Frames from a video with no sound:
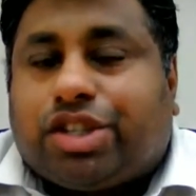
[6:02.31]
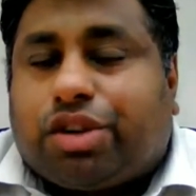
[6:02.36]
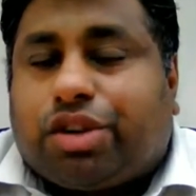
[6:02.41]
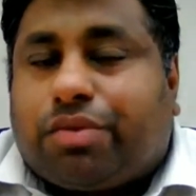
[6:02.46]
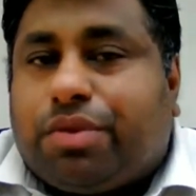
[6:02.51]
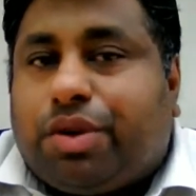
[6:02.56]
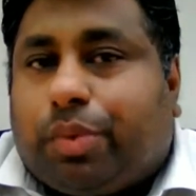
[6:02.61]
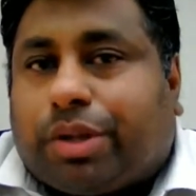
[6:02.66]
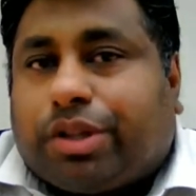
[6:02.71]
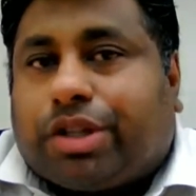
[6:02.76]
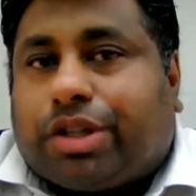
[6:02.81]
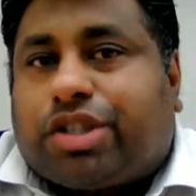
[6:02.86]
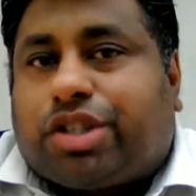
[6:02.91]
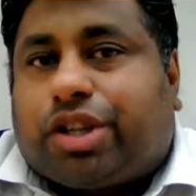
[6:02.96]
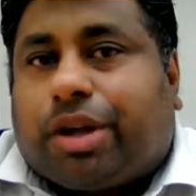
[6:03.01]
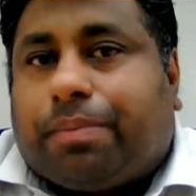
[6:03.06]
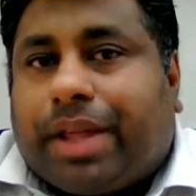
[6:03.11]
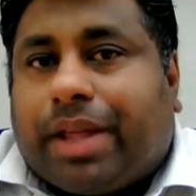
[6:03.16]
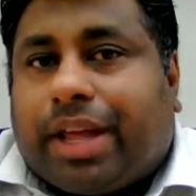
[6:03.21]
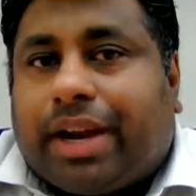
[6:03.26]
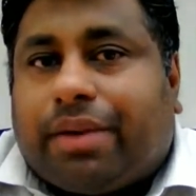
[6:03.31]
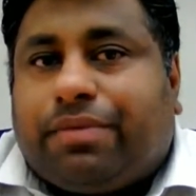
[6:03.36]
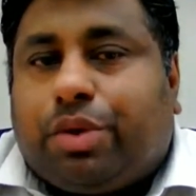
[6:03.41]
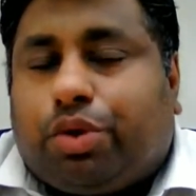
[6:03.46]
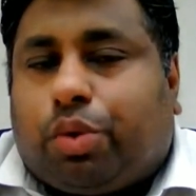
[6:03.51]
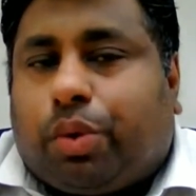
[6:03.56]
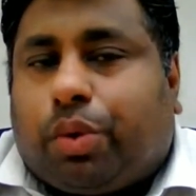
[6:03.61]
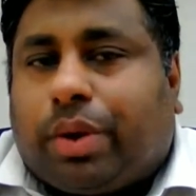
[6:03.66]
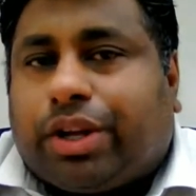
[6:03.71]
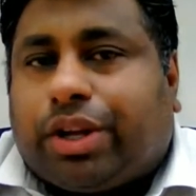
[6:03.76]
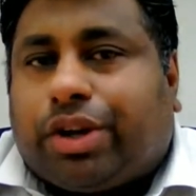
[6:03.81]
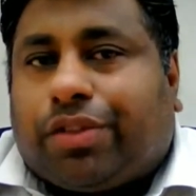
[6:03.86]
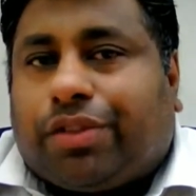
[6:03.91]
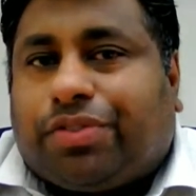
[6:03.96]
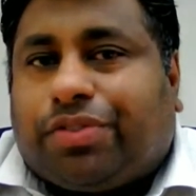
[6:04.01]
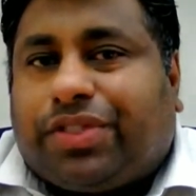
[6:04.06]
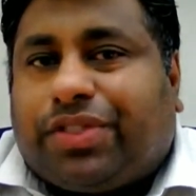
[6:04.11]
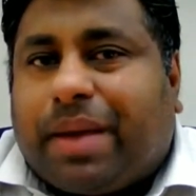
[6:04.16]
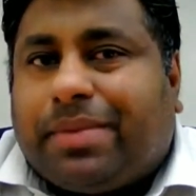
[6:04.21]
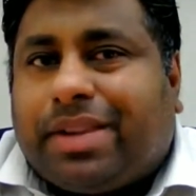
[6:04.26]
So we want to stop that. We don't want the
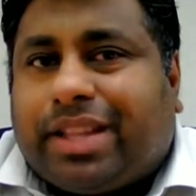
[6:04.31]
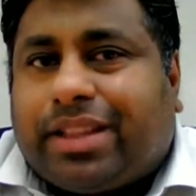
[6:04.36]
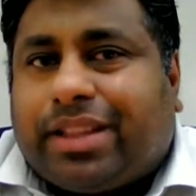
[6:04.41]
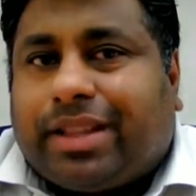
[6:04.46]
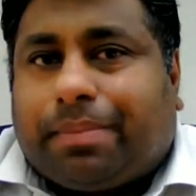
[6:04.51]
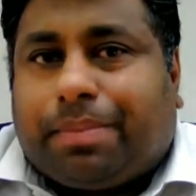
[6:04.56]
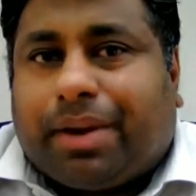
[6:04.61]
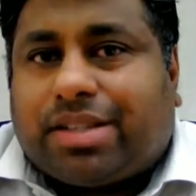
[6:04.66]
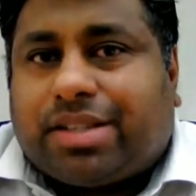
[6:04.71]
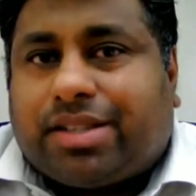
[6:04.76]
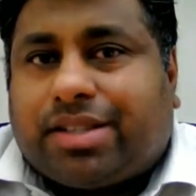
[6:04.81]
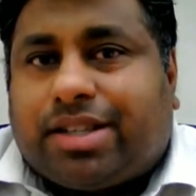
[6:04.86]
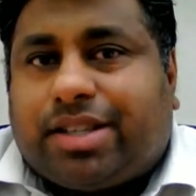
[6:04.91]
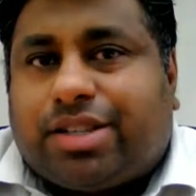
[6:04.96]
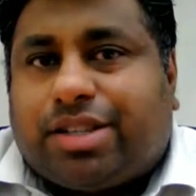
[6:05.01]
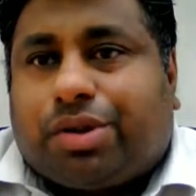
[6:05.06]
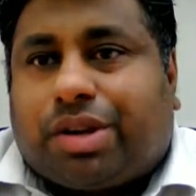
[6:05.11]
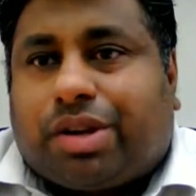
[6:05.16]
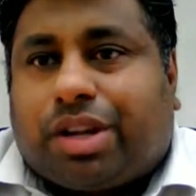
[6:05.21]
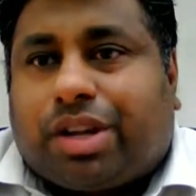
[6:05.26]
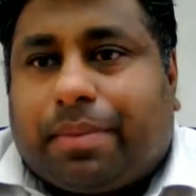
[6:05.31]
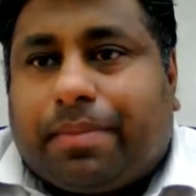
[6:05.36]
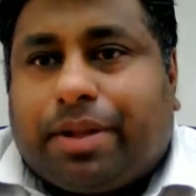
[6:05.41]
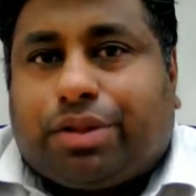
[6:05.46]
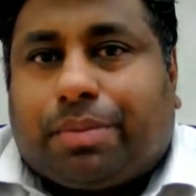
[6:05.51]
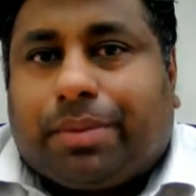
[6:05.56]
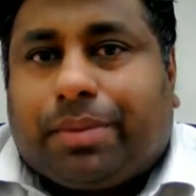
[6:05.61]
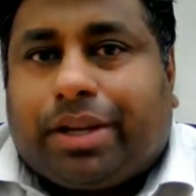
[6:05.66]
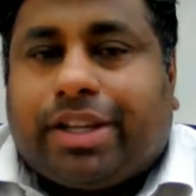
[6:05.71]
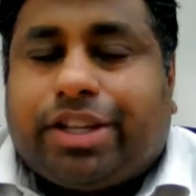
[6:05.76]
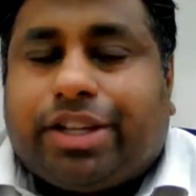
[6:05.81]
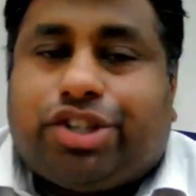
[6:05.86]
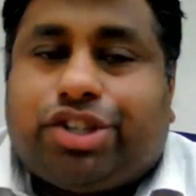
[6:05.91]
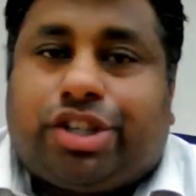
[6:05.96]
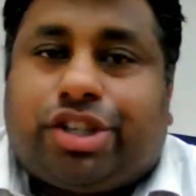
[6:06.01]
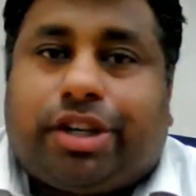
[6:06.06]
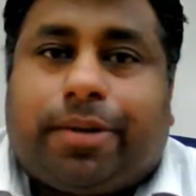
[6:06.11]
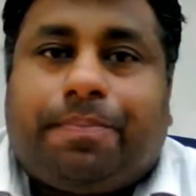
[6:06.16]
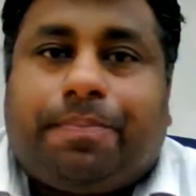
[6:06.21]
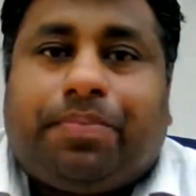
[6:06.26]
contaminated plastics to come into
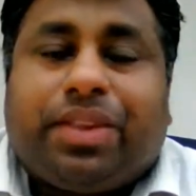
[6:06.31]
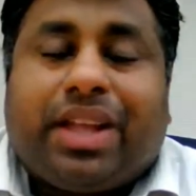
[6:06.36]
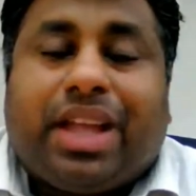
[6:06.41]
Malaysia,